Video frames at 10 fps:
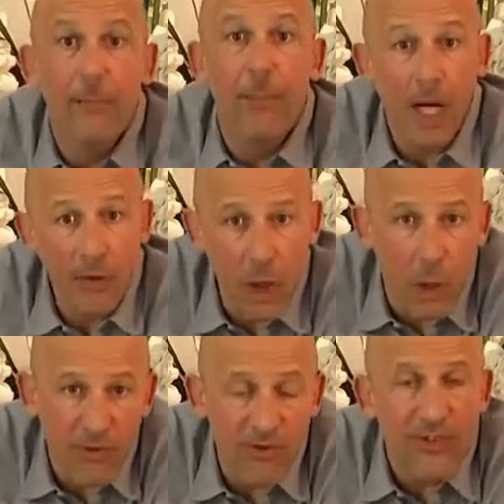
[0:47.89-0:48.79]
binary
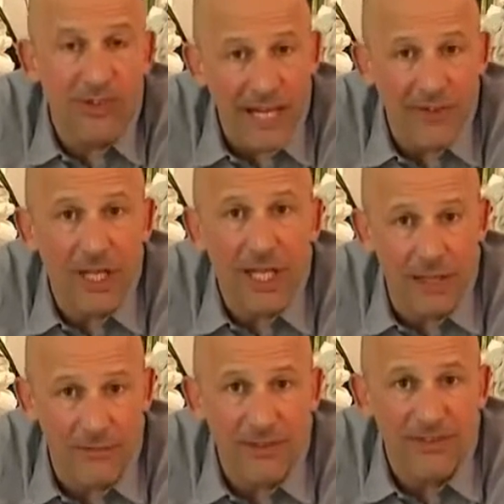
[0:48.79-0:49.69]
options is actually
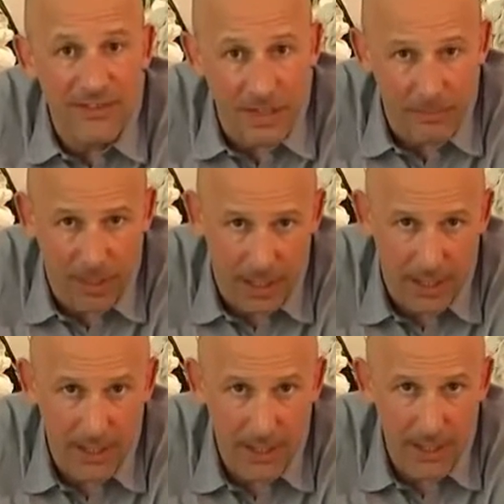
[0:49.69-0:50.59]
even simpler.